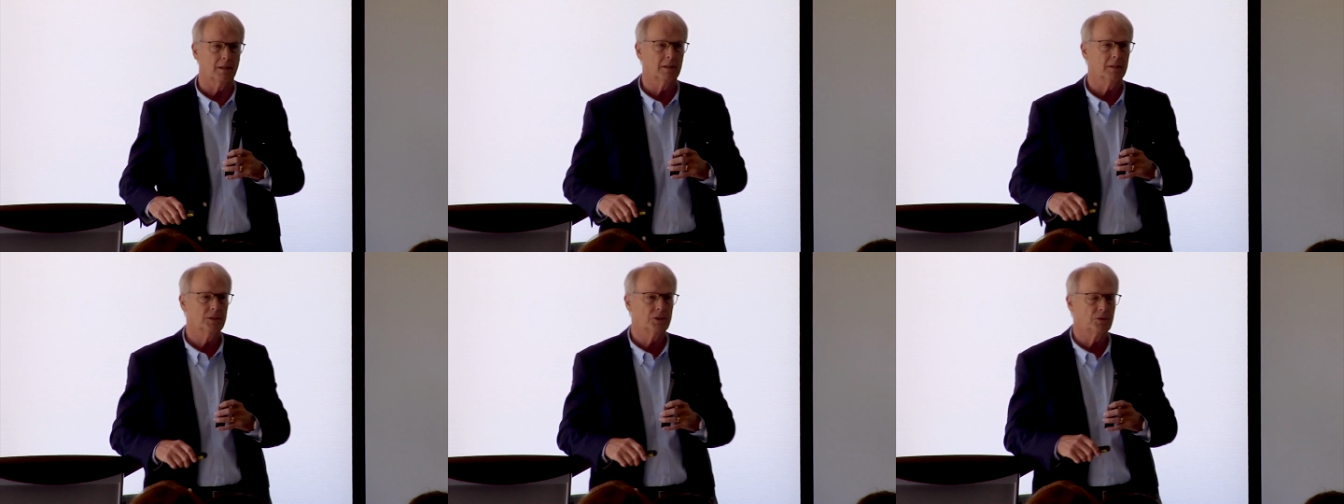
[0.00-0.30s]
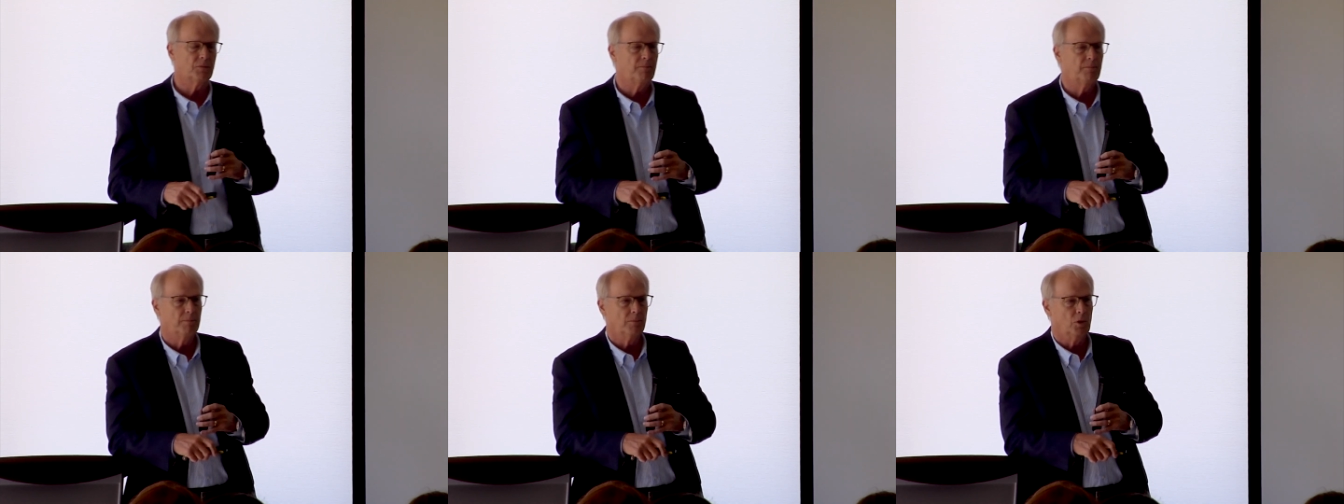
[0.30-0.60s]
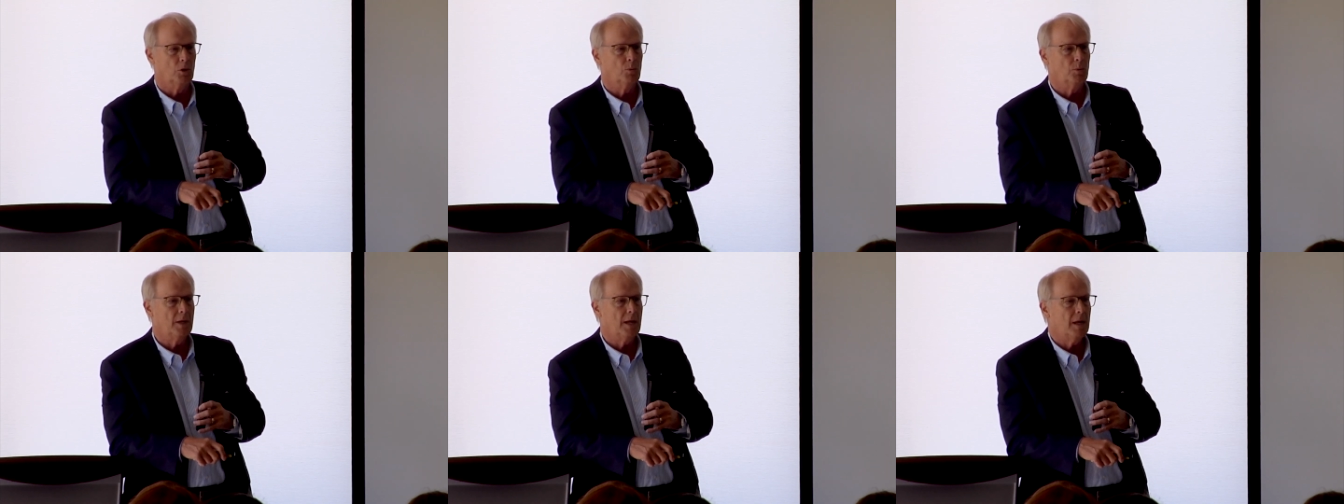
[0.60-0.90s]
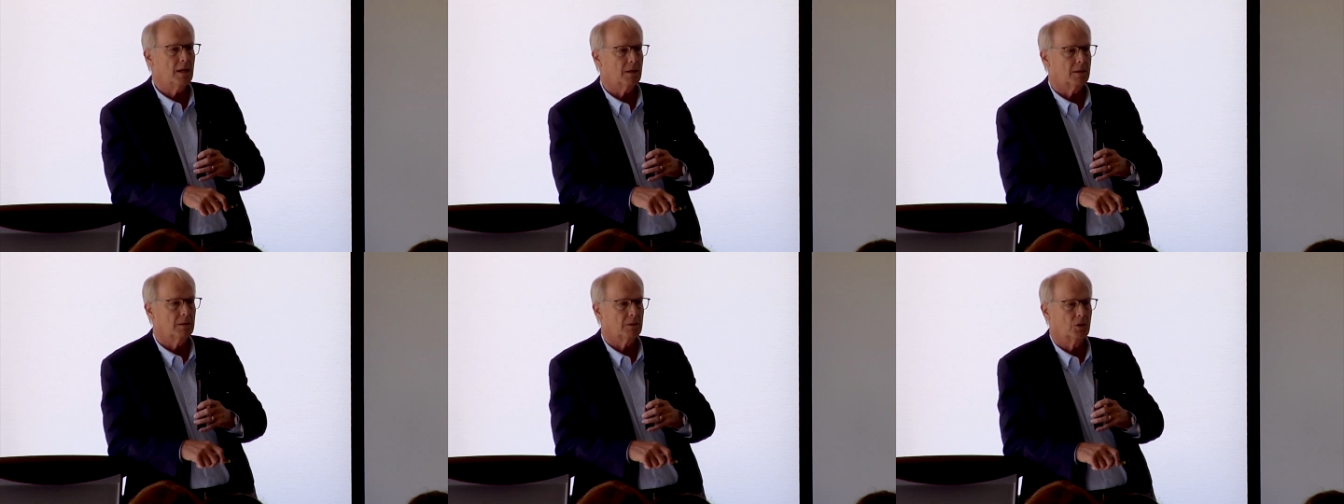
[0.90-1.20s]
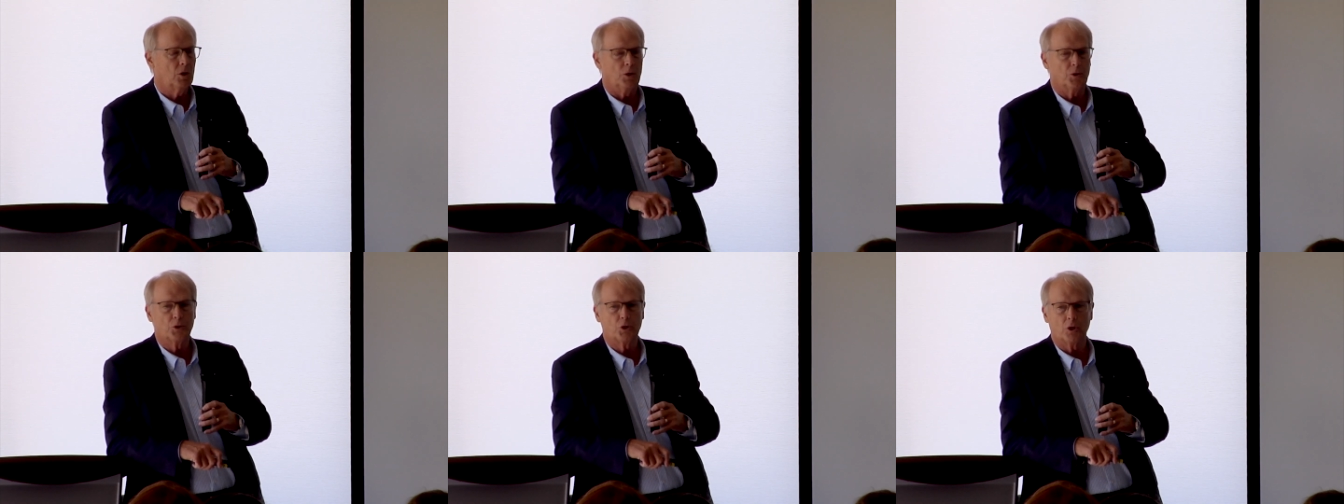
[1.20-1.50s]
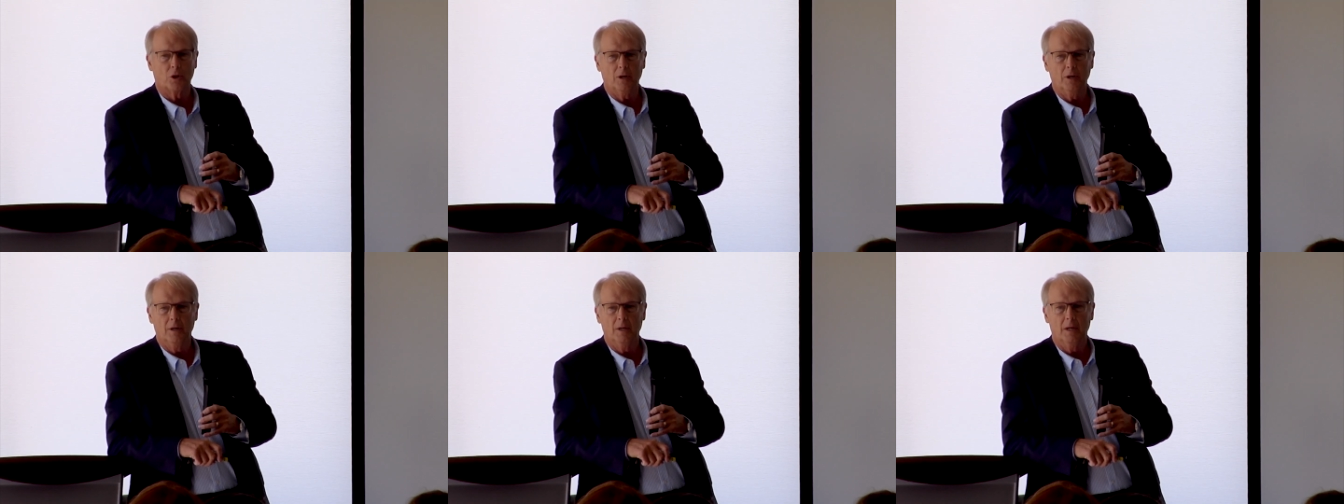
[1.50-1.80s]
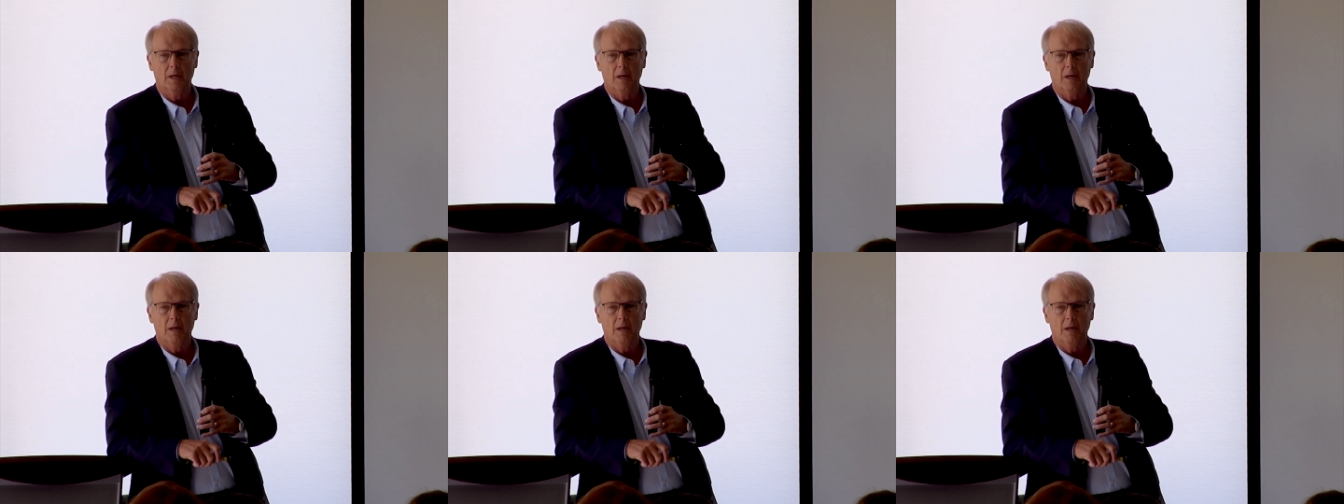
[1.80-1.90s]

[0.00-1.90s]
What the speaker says: And this is a unique culture.